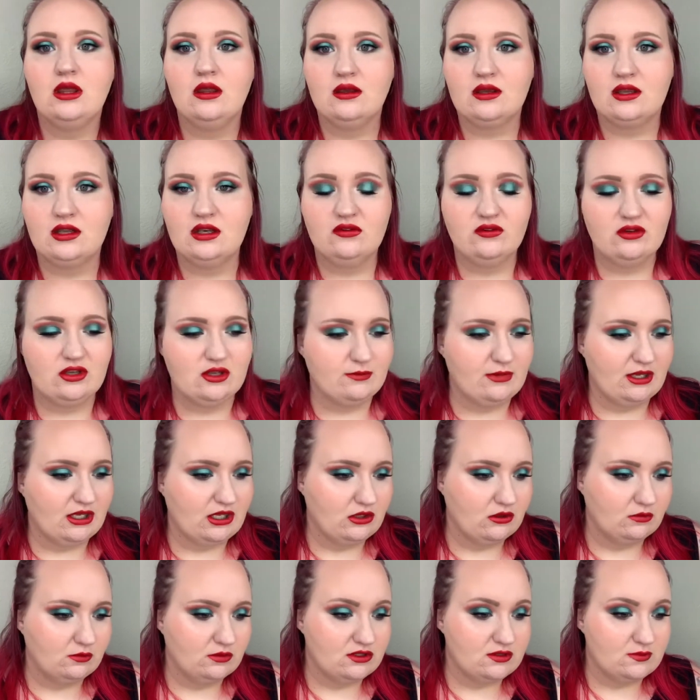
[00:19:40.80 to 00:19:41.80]
Can never get my
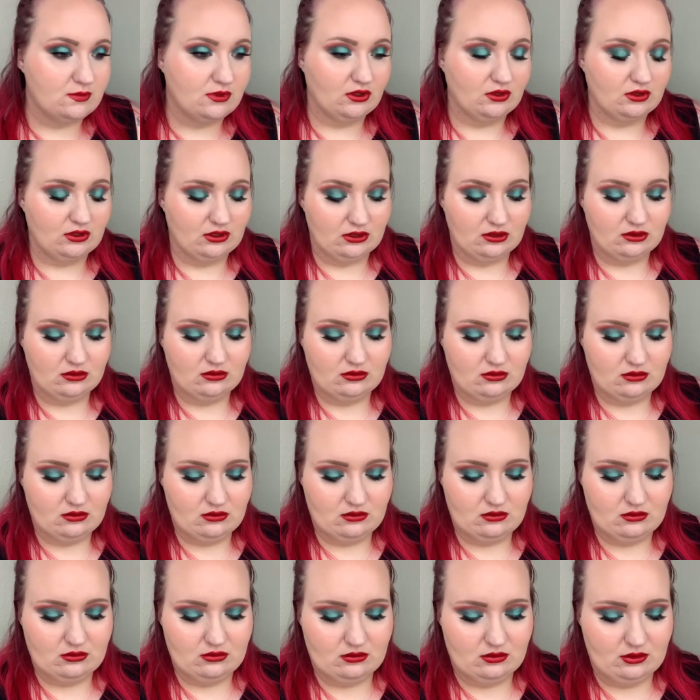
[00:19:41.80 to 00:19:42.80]
cupid's bow to
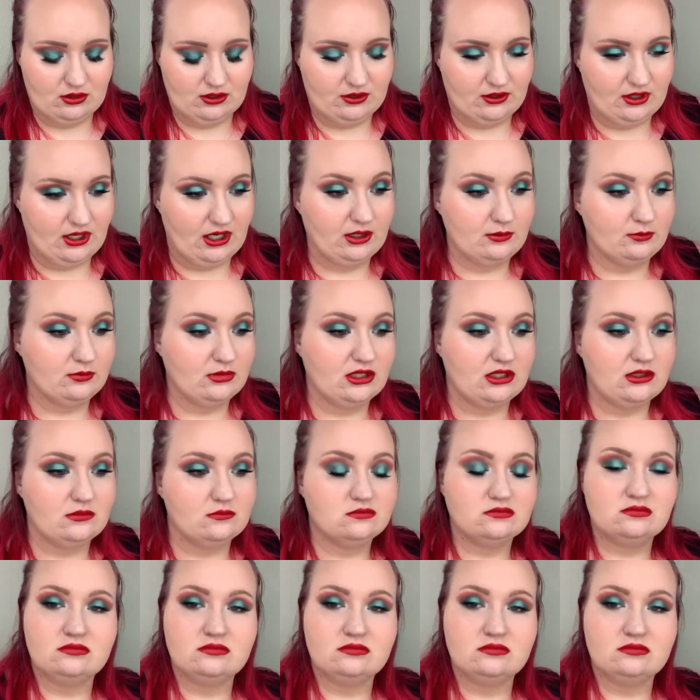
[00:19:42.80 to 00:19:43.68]
look right, but